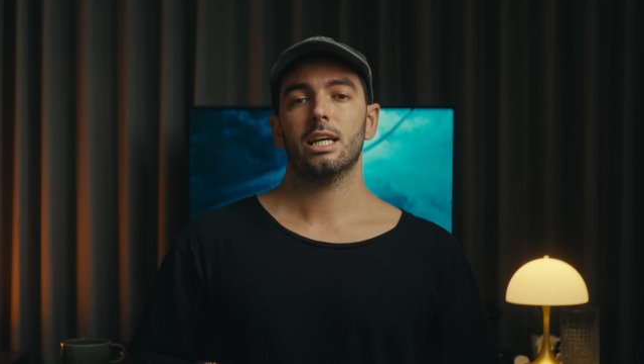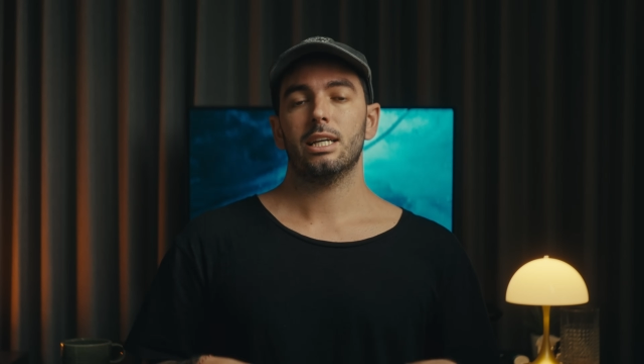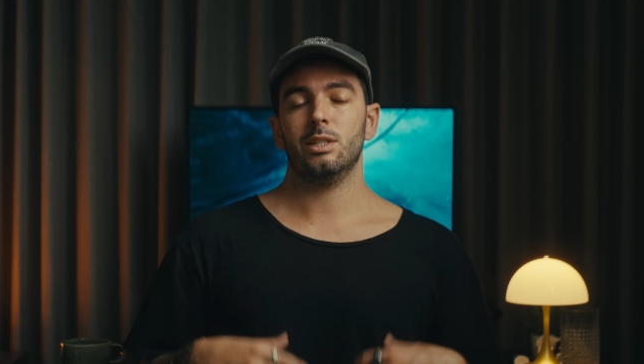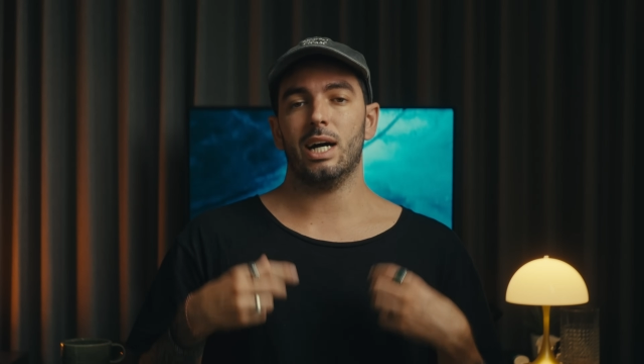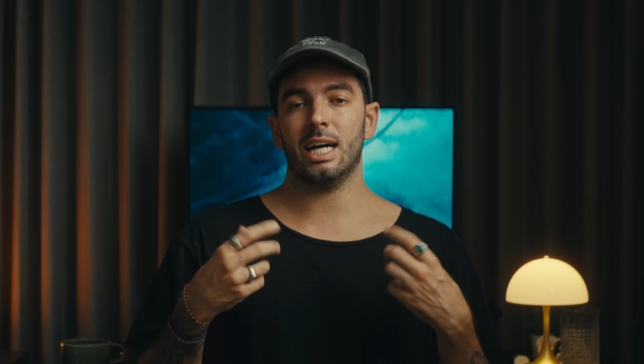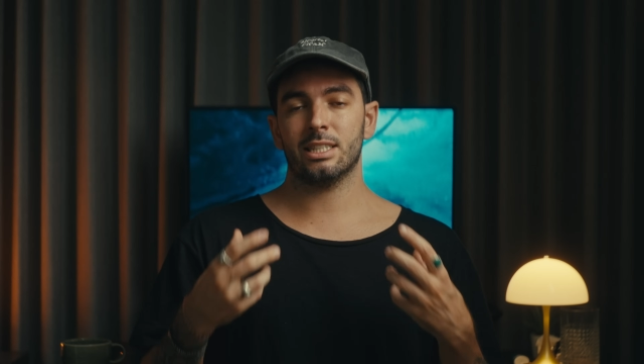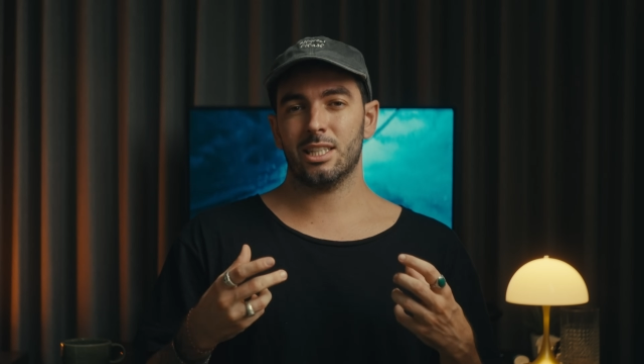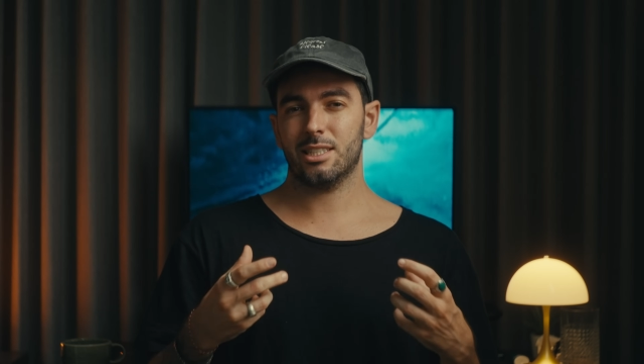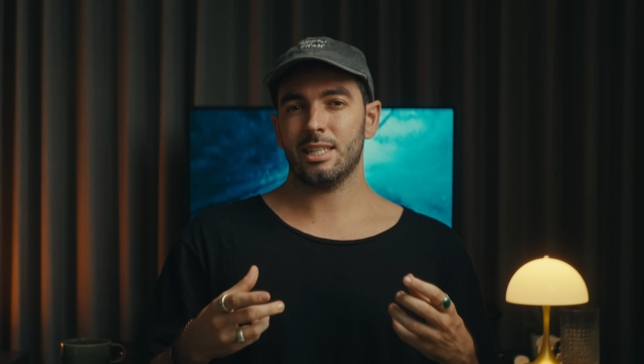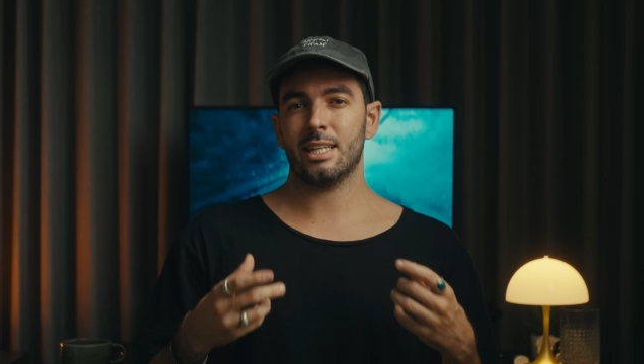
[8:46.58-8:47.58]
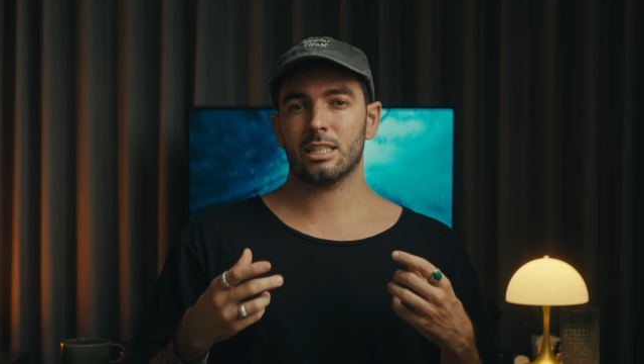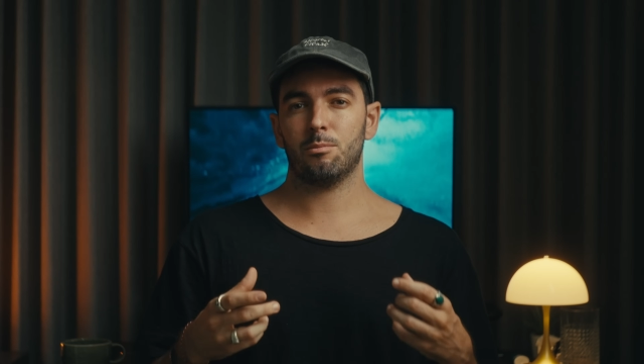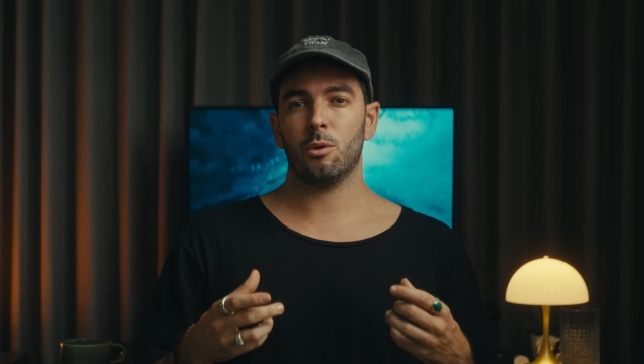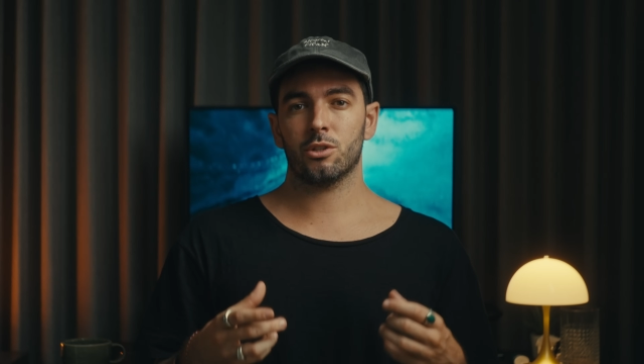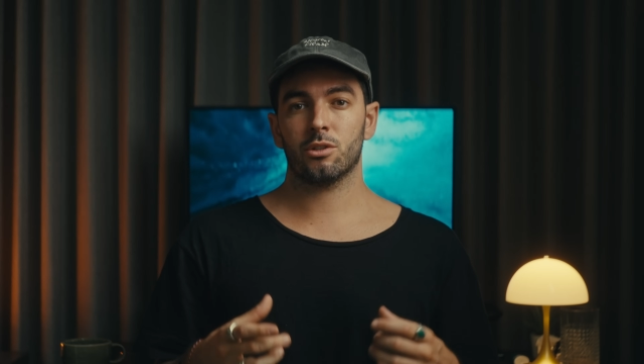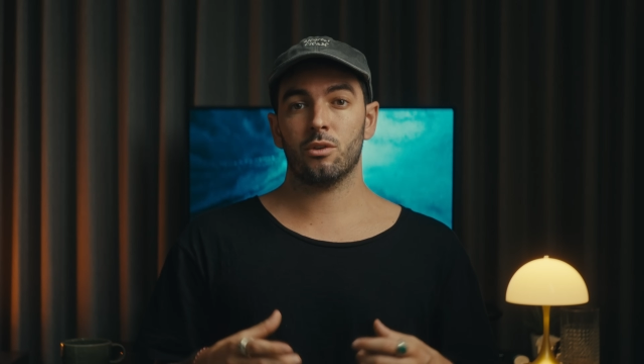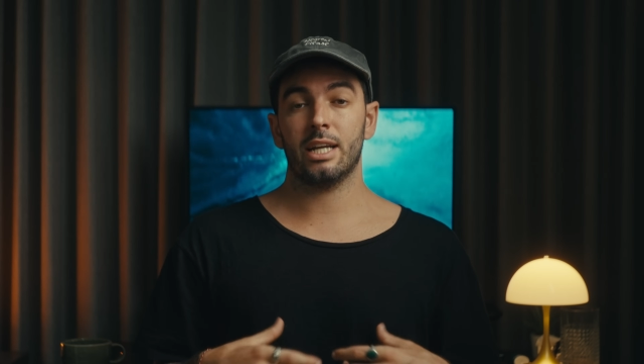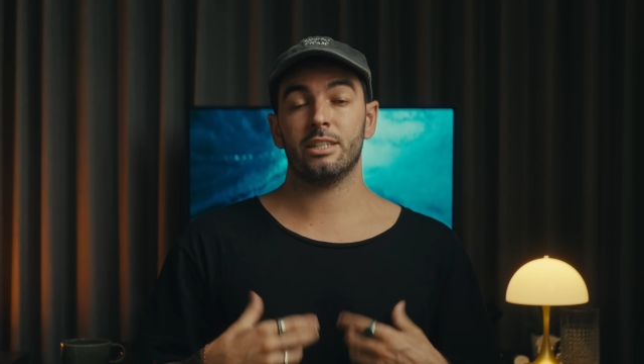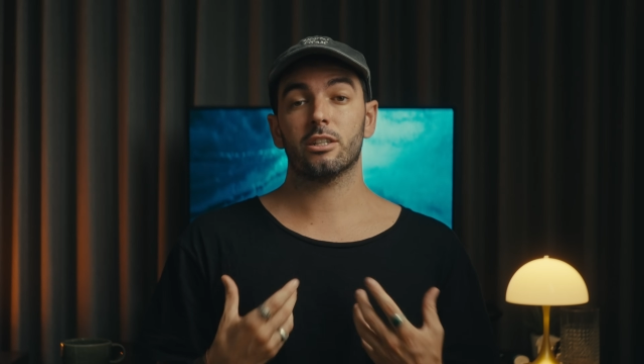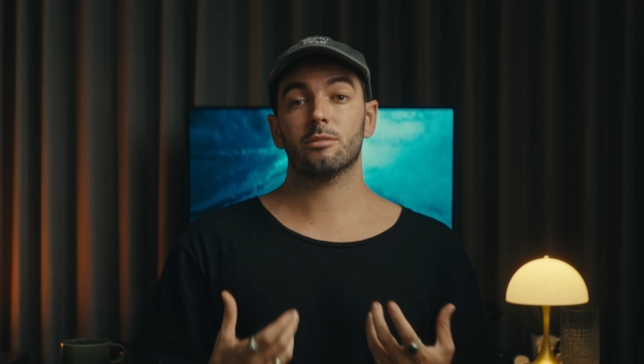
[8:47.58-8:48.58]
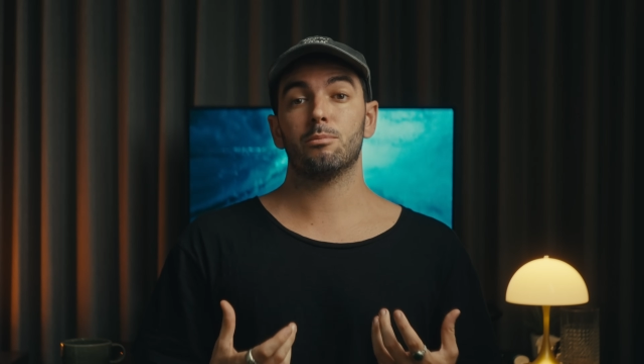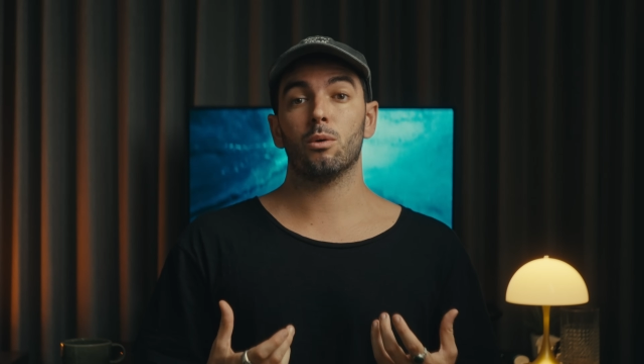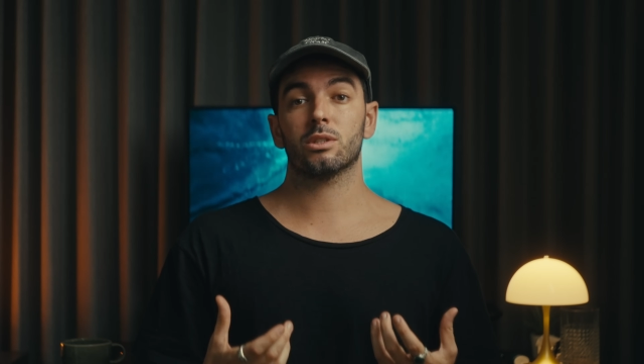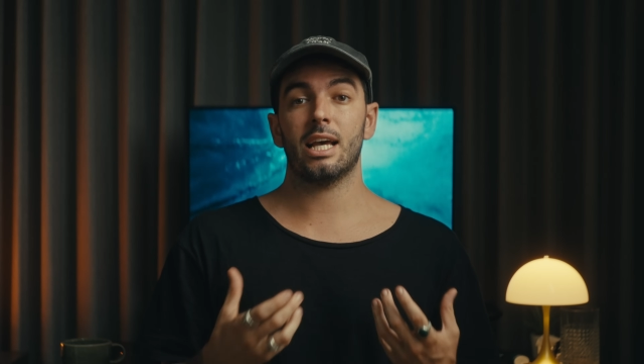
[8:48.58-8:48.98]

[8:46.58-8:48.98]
you understand exposure and you expose